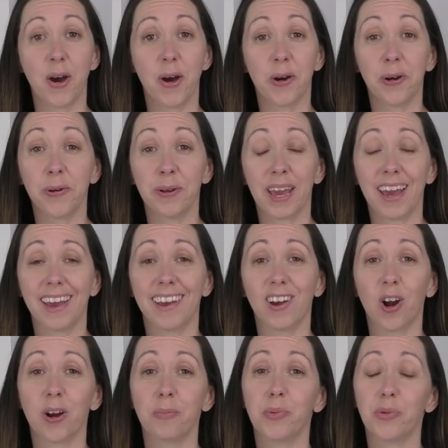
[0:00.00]
Okay,
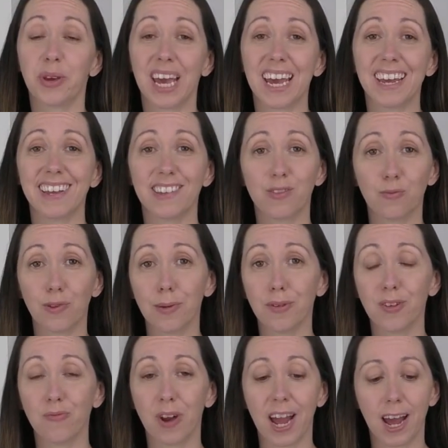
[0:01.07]
our bouquet is
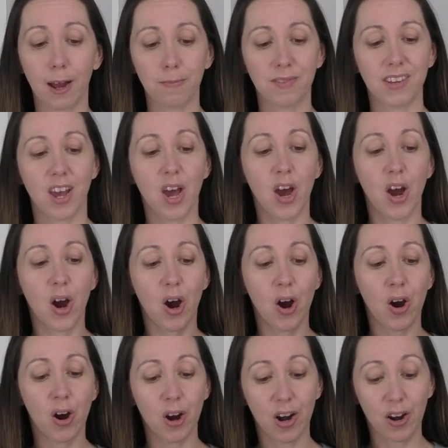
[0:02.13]
ribbon wrapped.
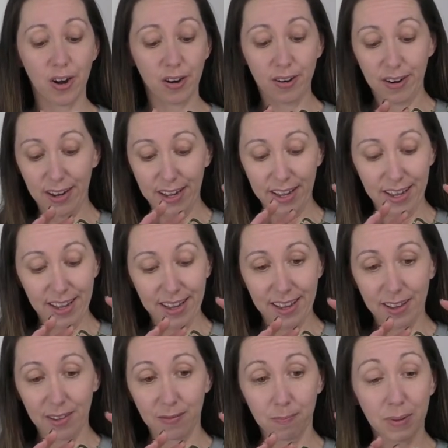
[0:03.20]
Our
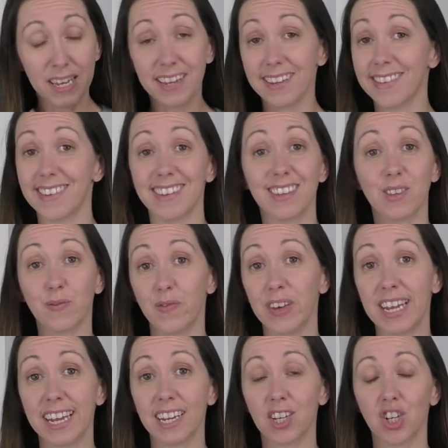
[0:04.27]
piece is
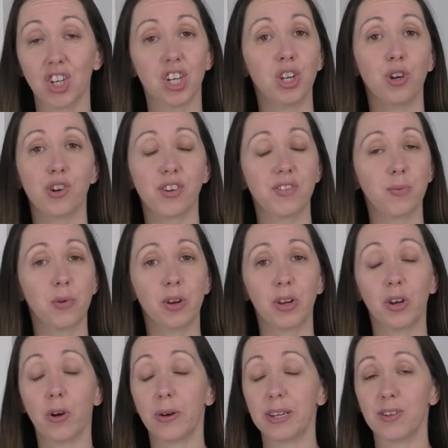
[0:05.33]
finished. You're just
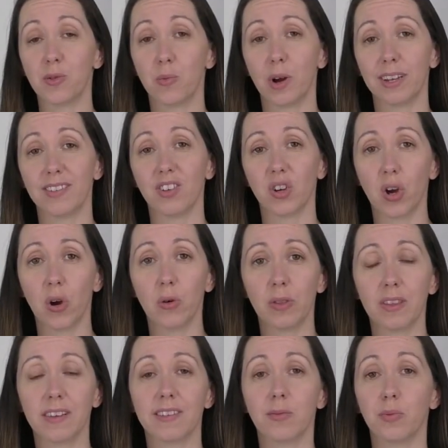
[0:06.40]
going to want to coat
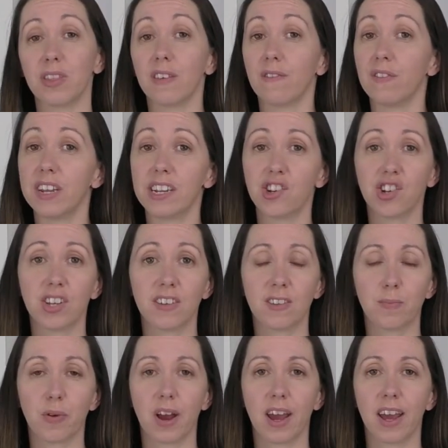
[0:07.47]
this with a finishing
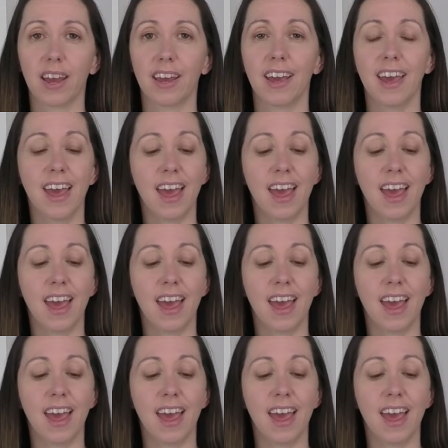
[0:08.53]
spray